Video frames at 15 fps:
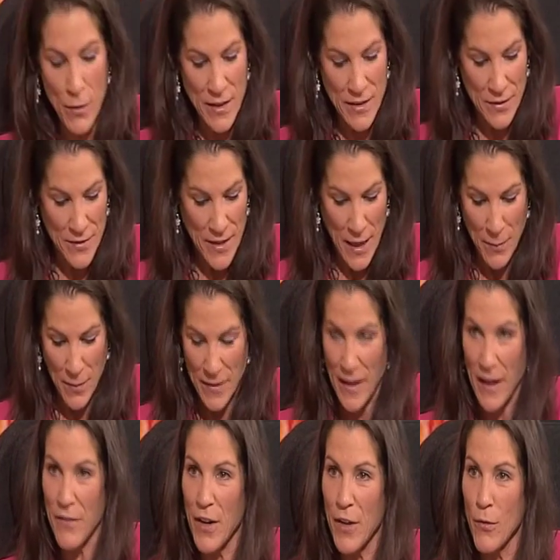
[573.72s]
weeks of taping that
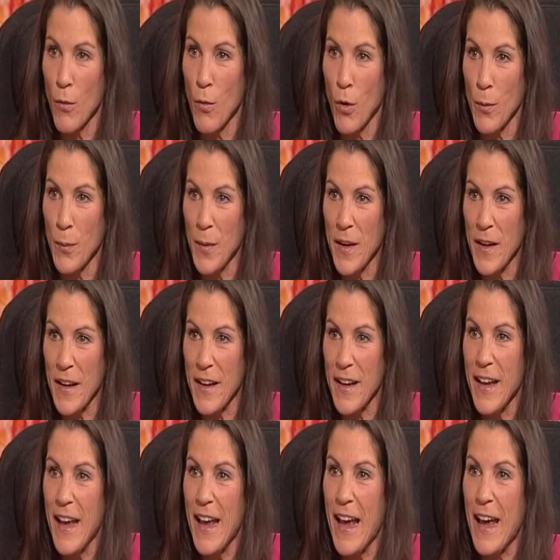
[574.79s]
I've ever worn pink.
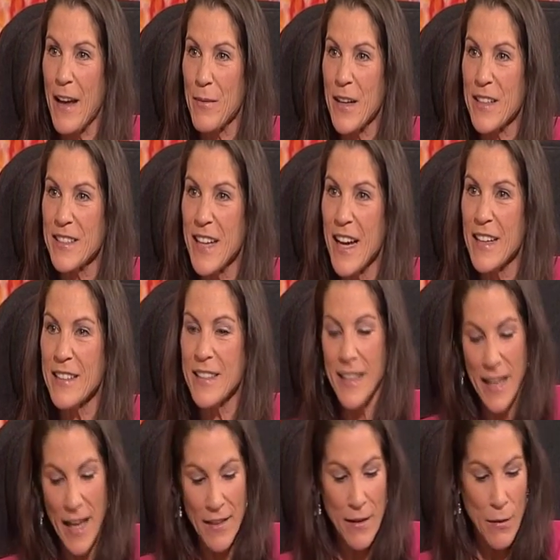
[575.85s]
And my stylist
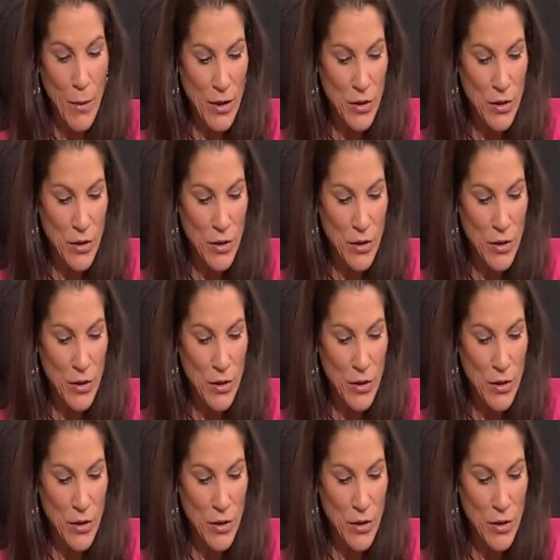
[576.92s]
said, Kathleen, why